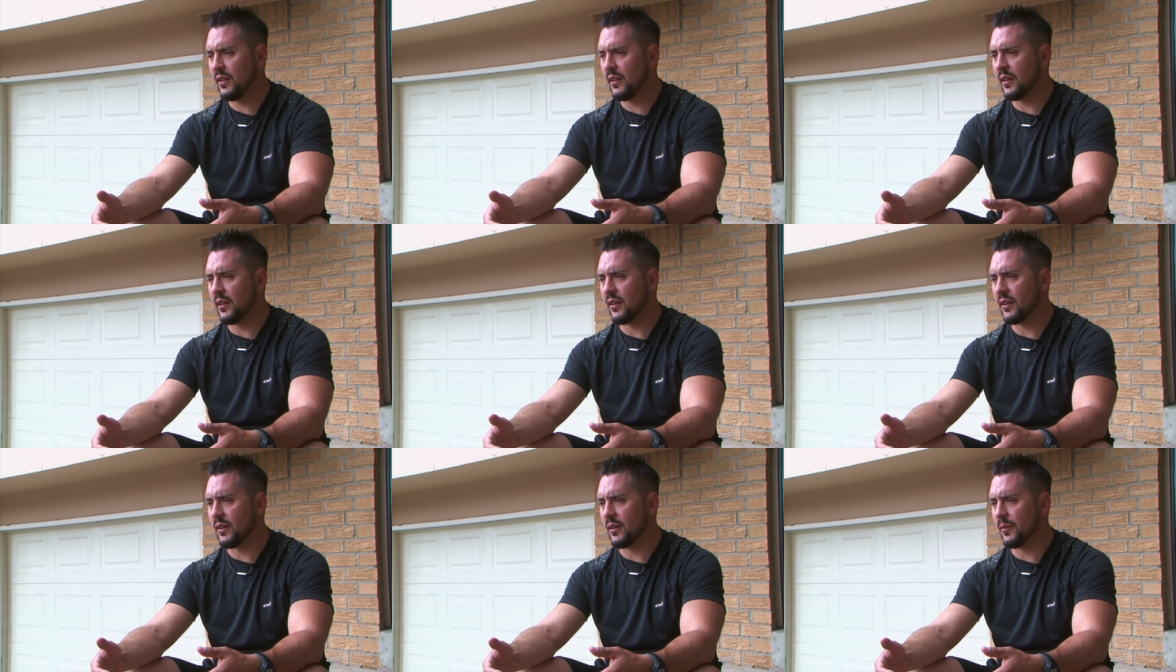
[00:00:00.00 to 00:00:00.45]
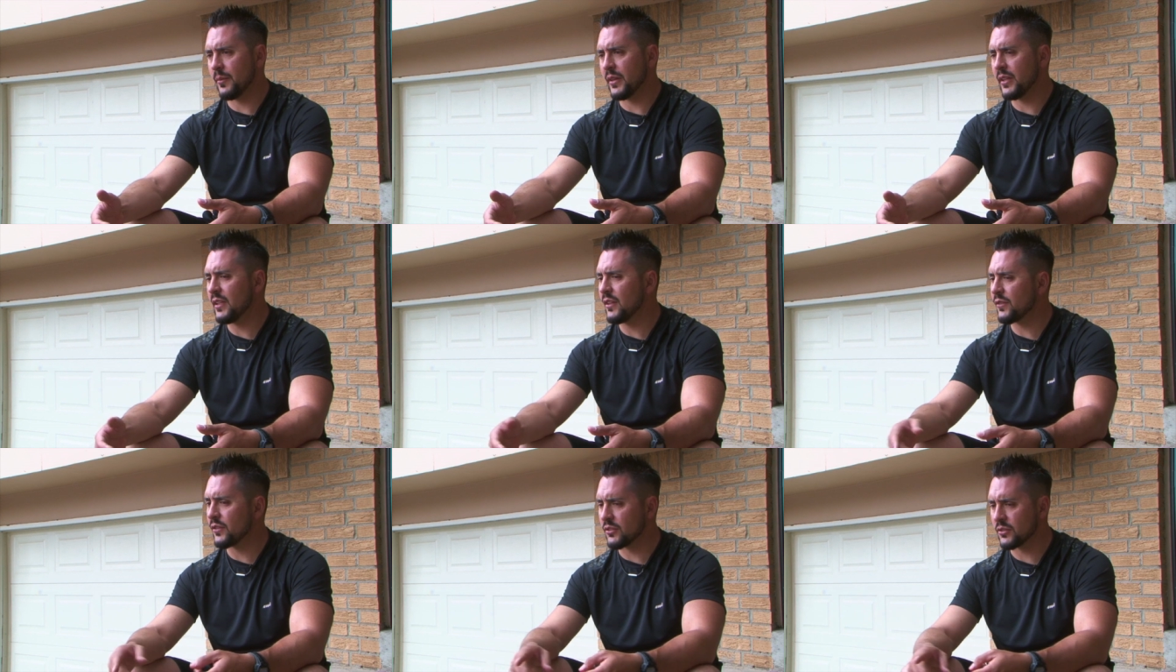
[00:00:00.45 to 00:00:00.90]
the
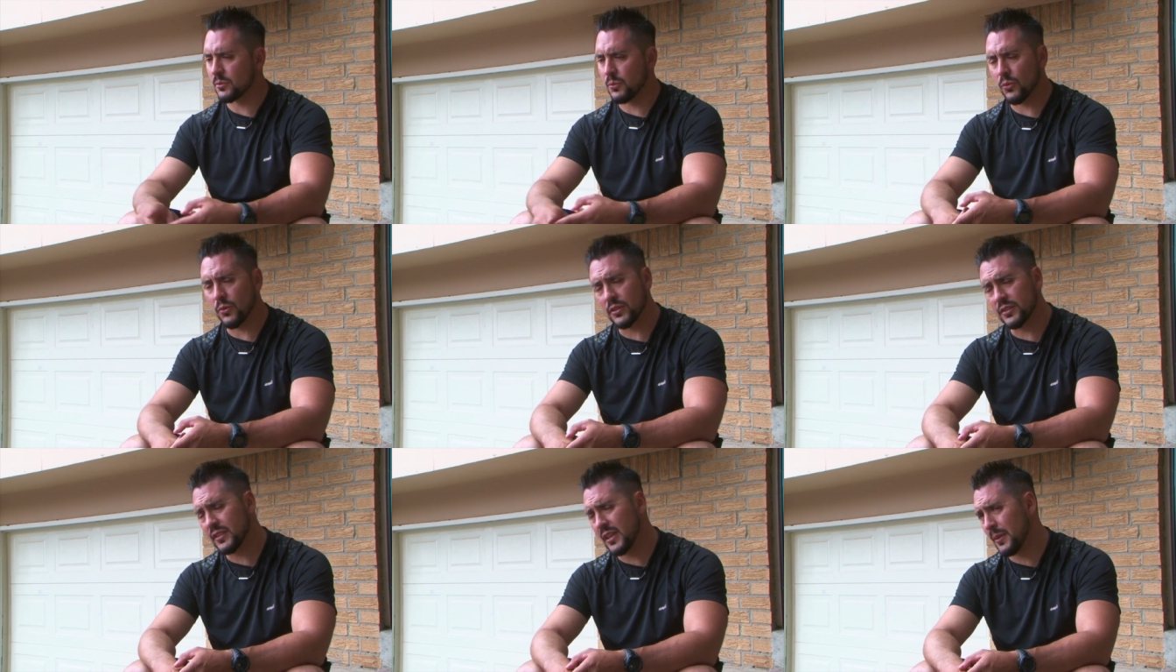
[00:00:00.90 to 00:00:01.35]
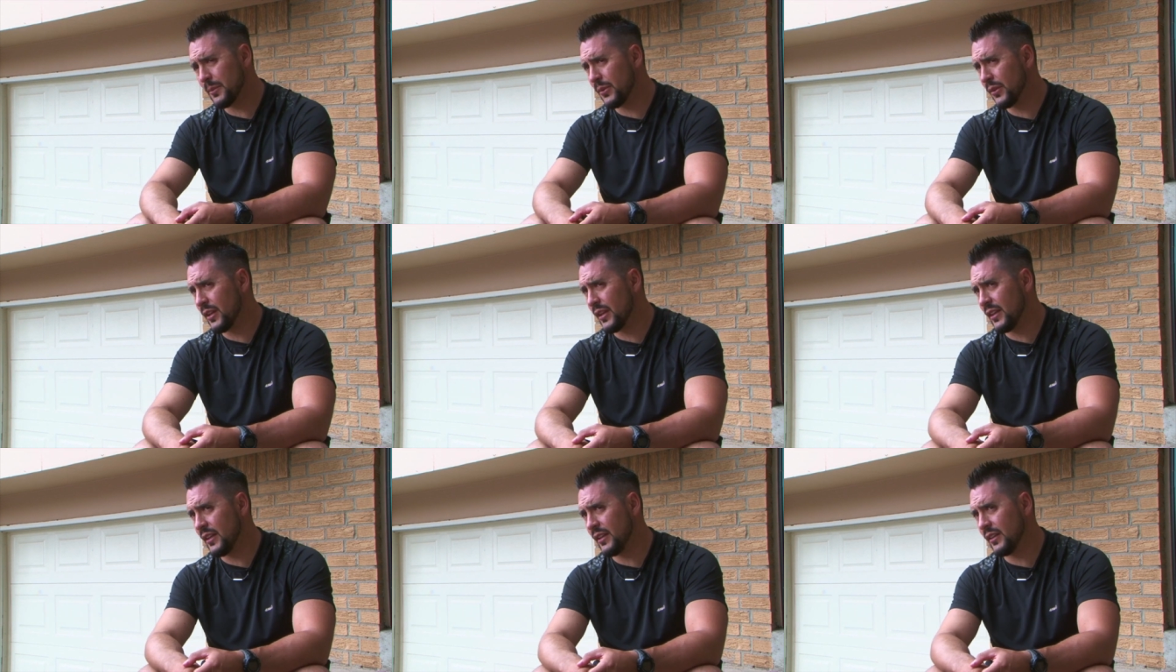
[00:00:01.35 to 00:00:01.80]
different sports I
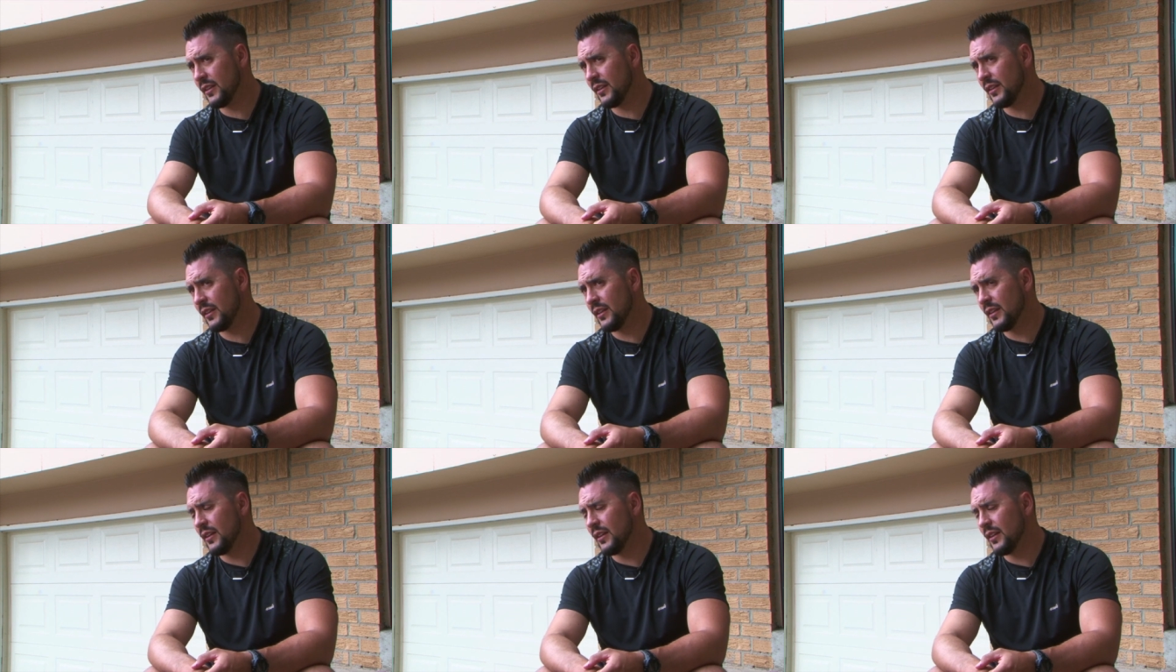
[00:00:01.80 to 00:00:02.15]
played.